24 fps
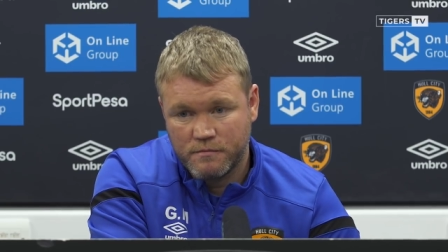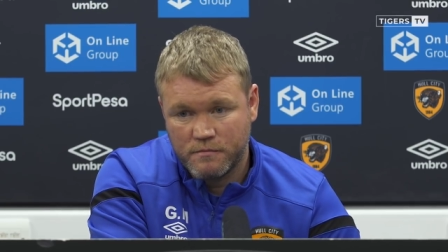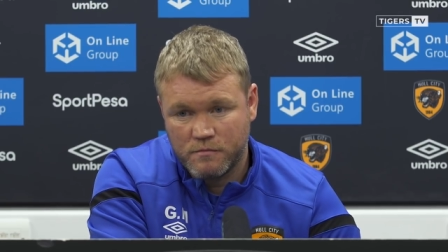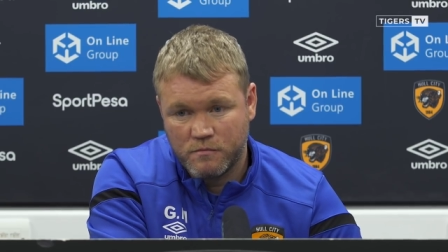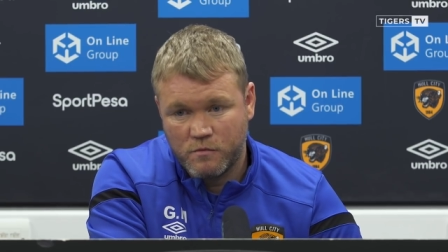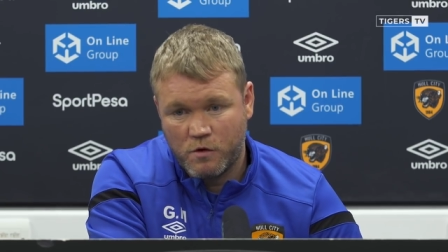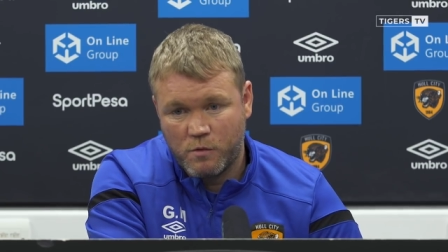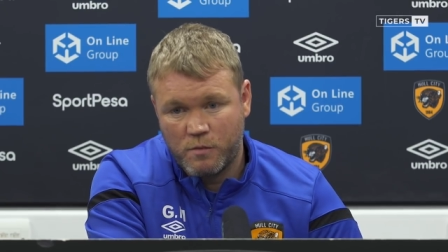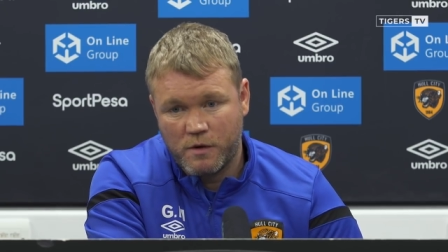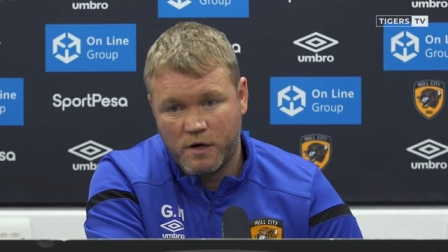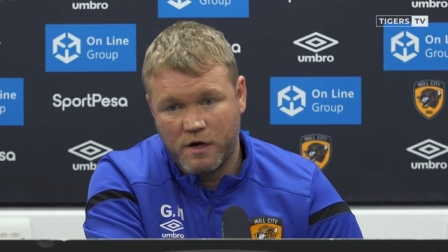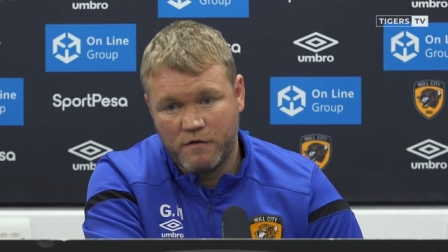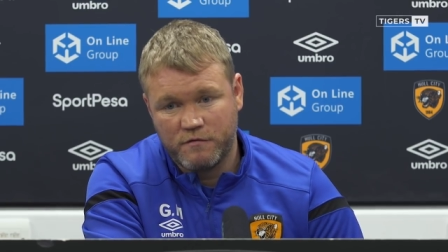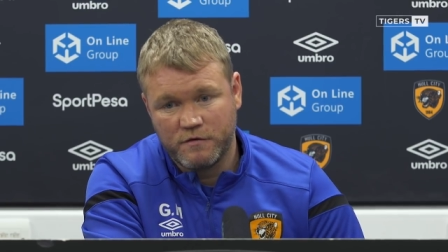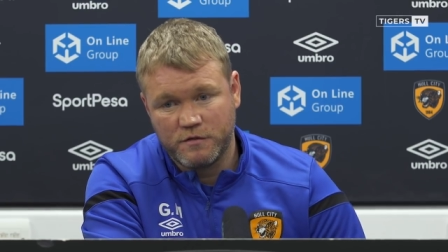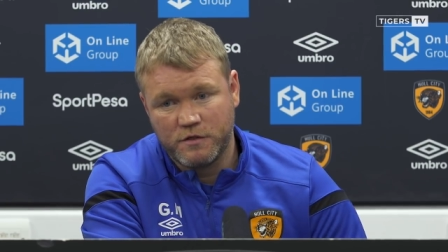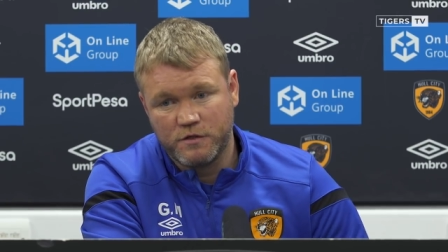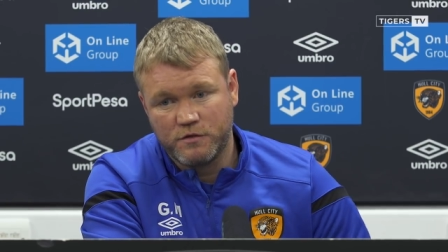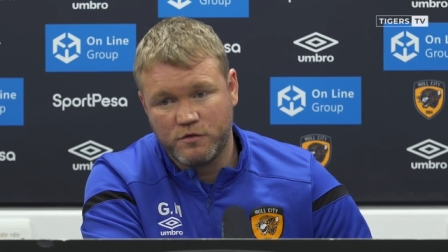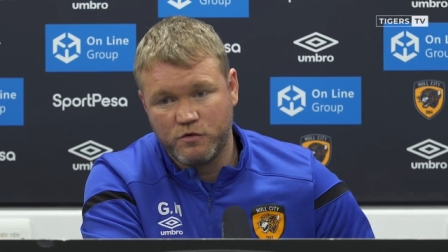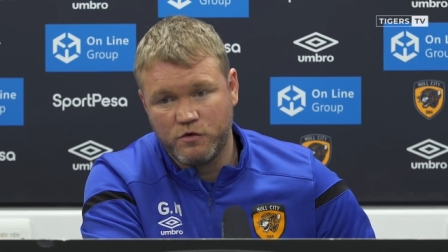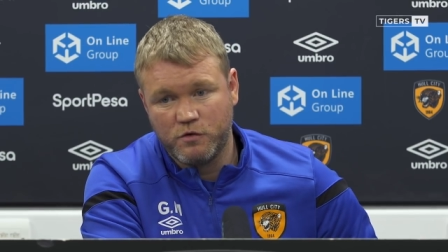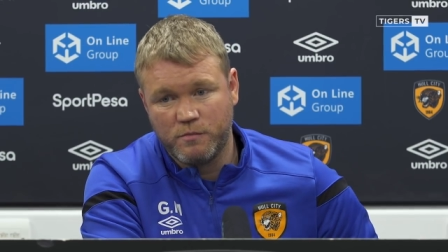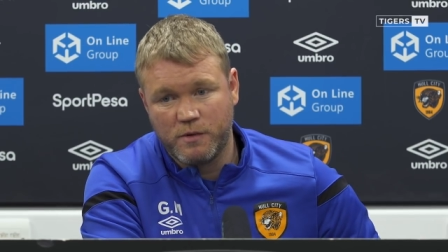what we're having
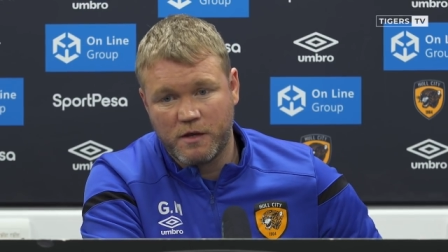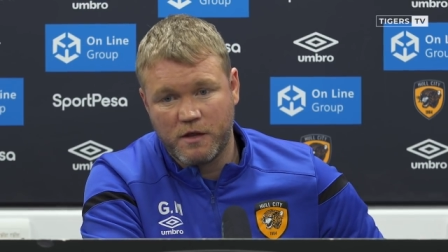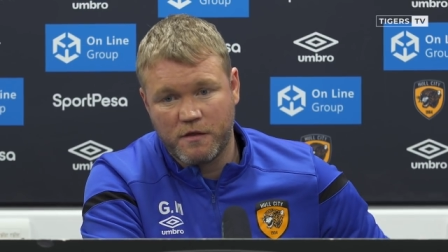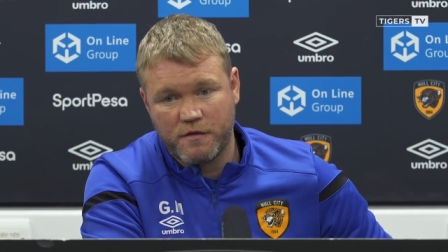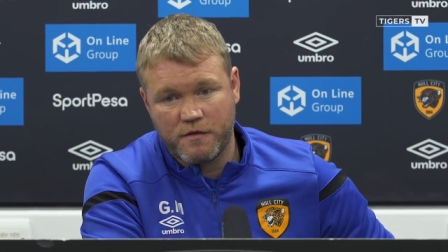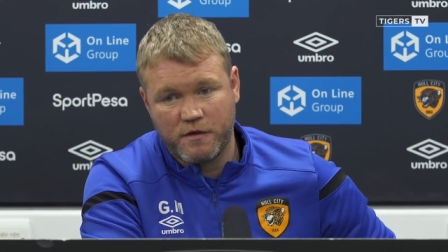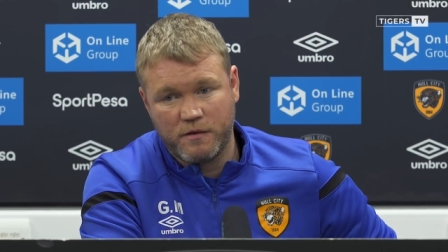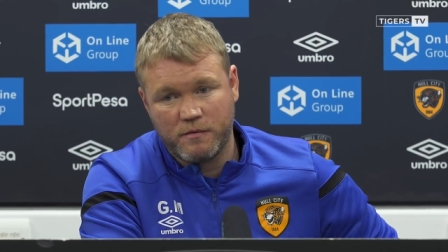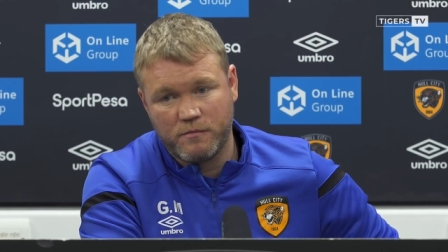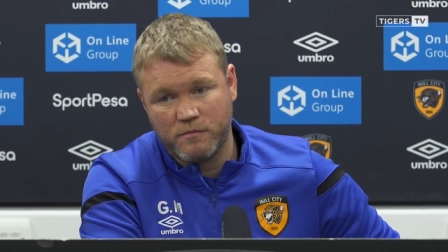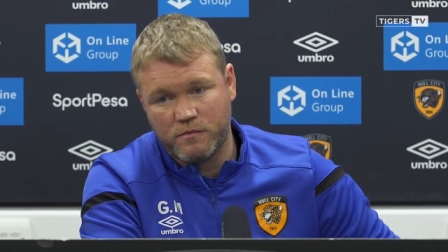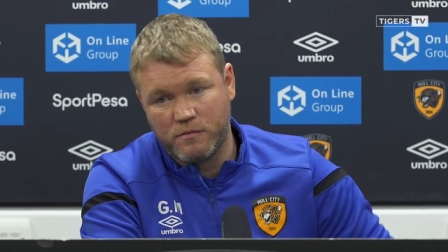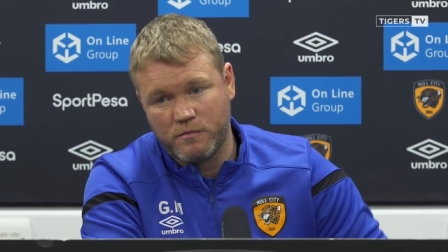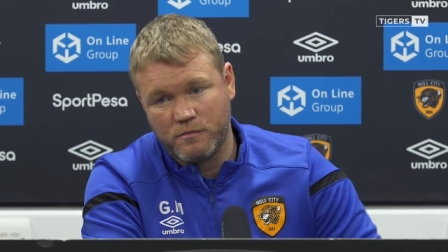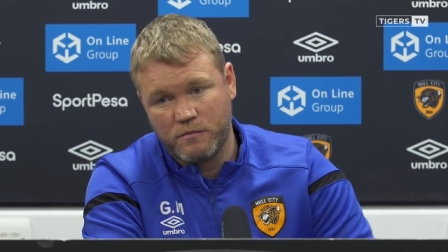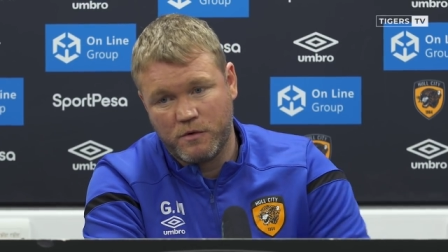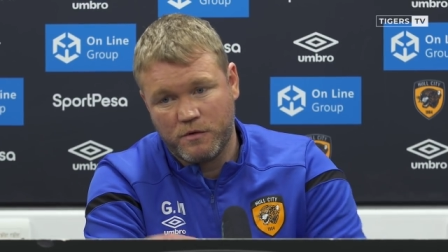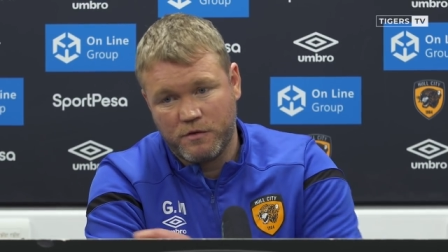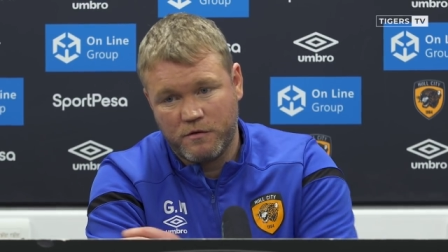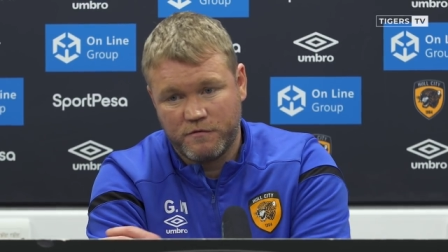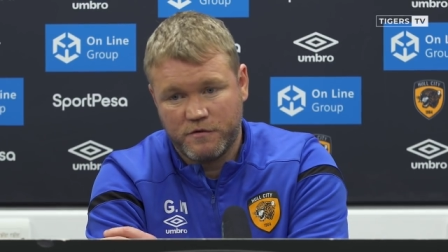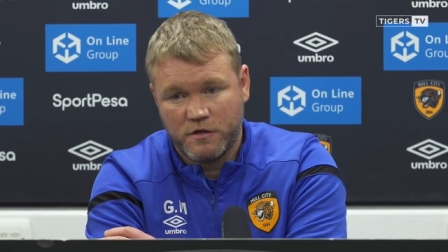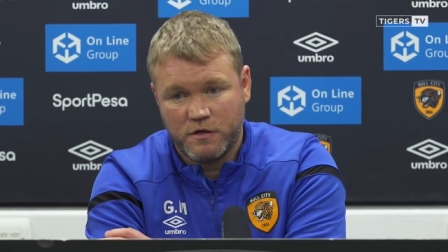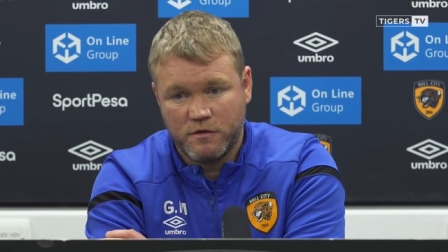to do, but I think
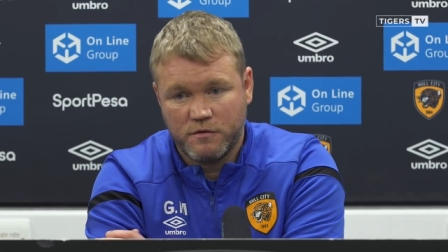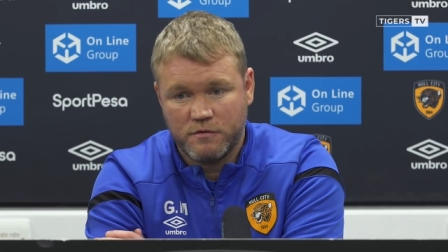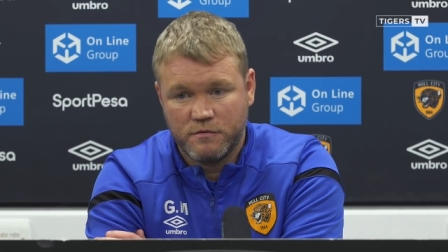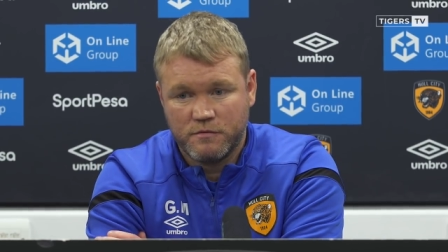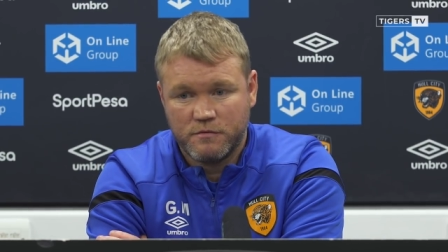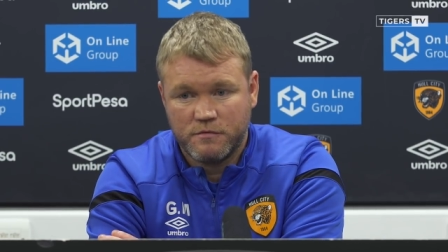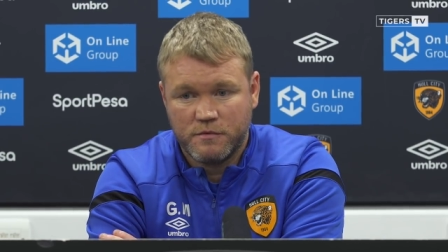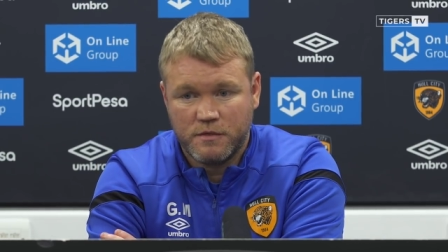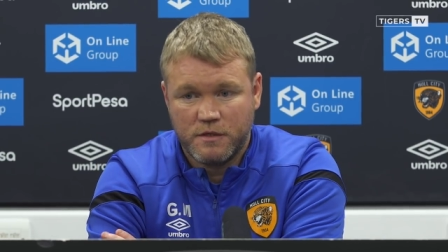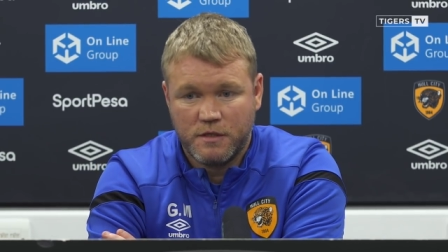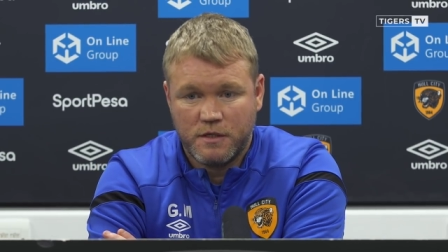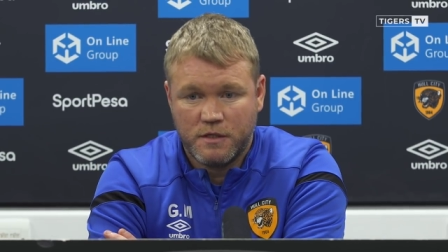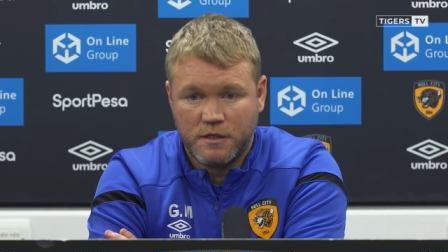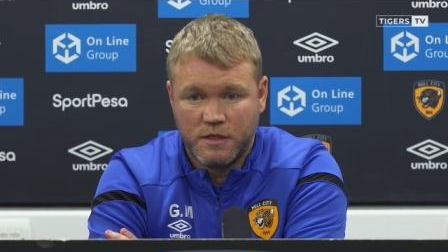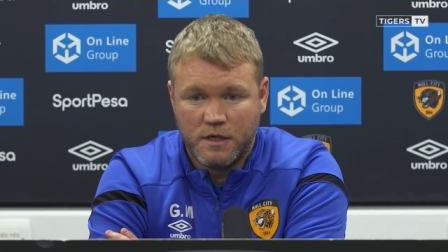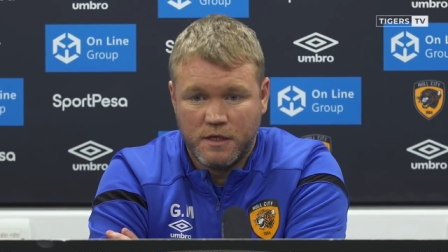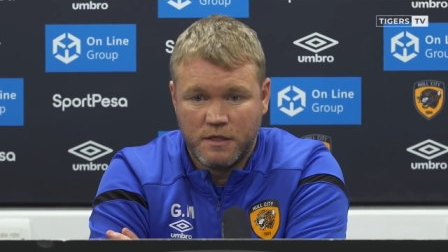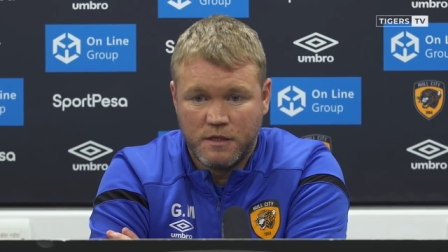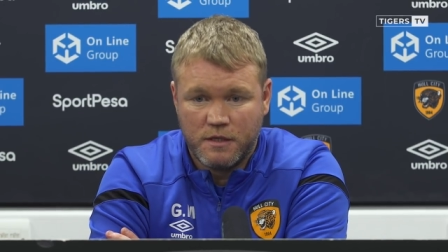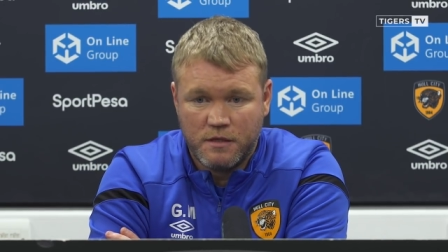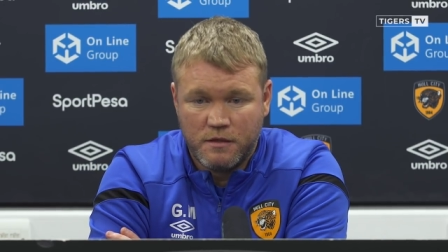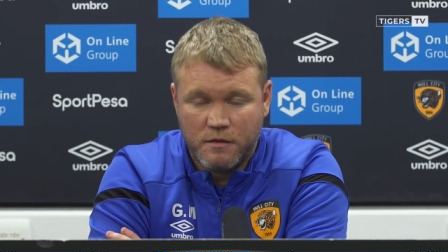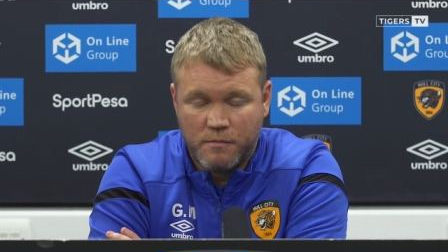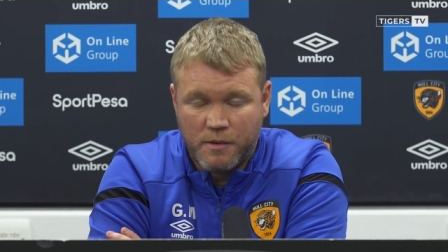what they've done
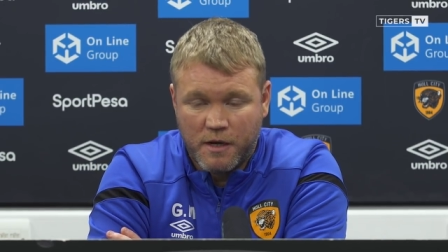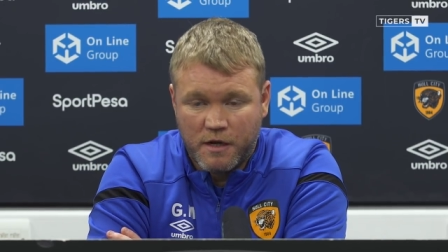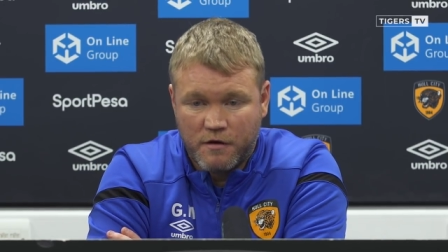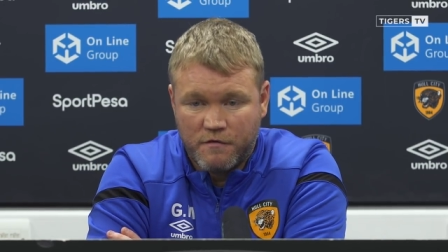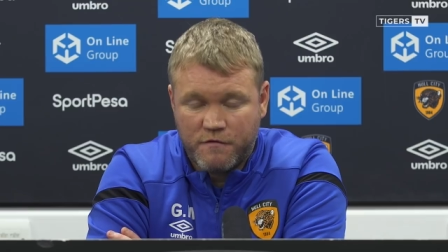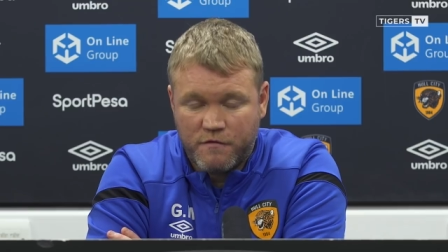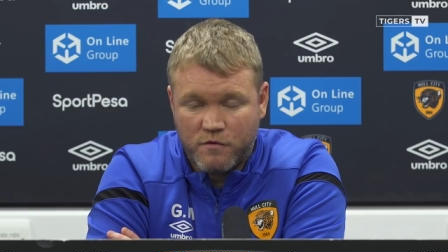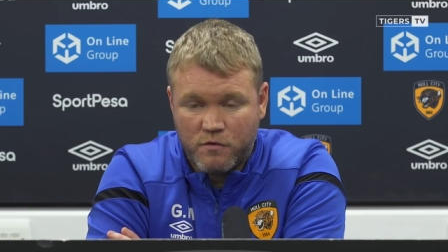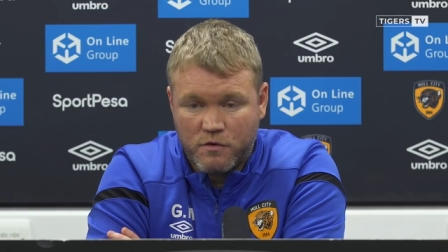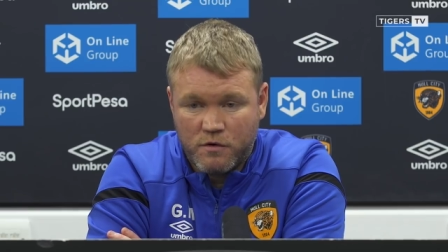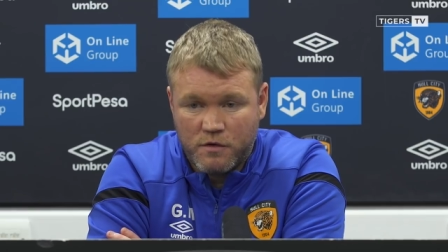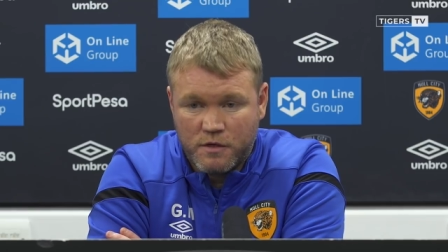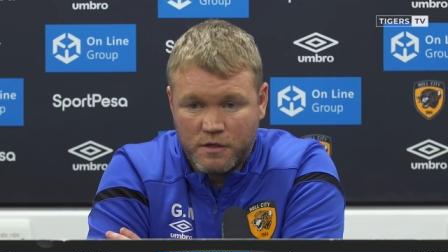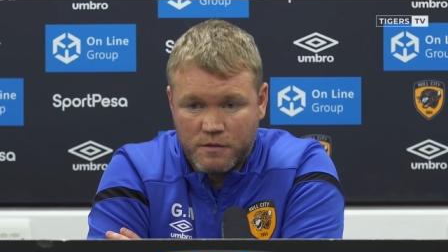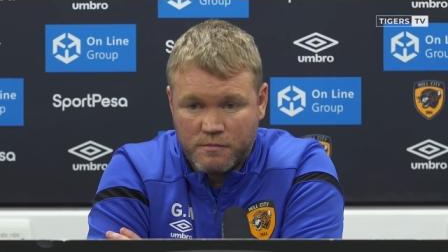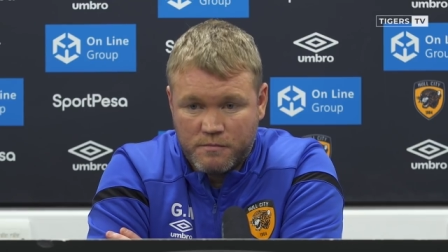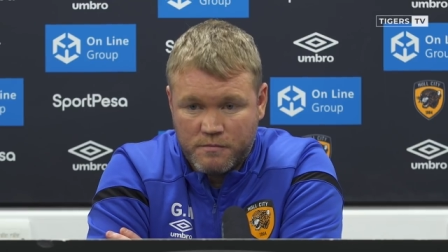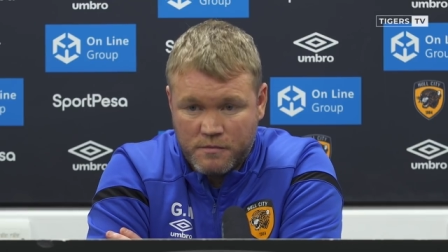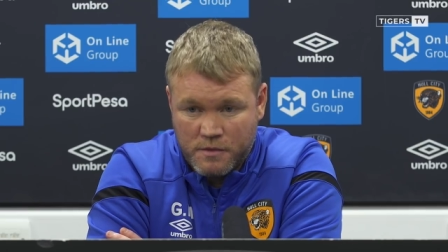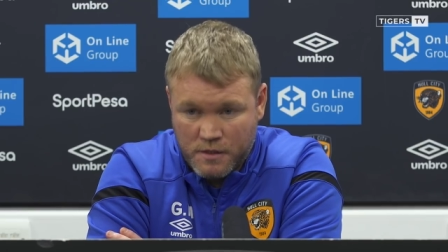in the back four that